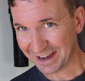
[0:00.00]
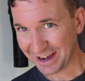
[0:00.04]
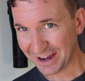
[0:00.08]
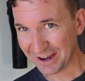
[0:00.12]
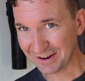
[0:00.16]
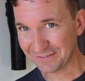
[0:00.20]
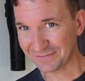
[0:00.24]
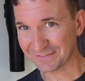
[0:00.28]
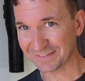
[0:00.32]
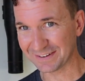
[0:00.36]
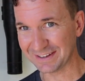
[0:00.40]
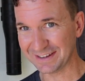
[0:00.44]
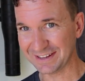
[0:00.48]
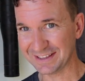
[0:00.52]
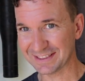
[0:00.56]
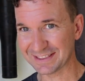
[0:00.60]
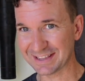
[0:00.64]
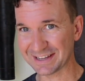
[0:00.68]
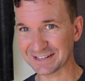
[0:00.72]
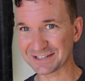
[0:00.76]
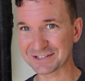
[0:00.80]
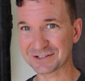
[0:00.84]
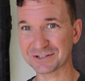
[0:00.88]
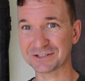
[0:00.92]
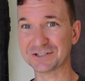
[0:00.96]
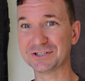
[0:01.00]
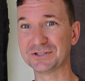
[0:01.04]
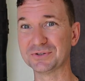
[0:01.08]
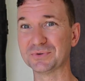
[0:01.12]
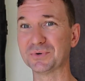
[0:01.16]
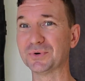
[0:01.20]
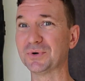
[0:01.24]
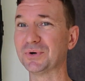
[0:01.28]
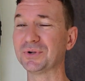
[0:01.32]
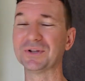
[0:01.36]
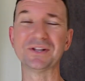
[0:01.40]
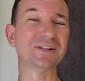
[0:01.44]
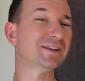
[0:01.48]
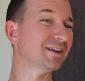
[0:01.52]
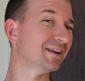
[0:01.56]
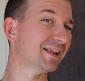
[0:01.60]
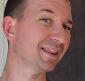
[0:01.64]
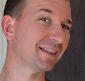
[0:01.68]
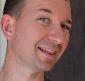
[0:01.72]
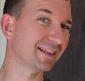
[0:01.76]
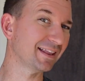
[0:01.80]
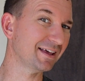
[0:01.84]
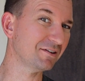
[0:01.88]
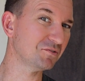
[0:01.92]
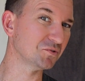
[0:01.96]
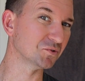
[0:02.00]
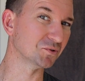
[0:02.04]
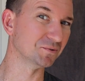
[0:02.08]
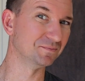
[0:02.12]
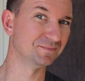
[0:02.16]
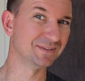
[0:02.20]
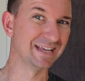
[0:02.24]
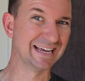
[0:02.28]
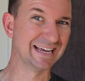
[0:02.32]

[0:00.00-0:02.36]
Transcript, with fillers: hopefully that's got you all on another level.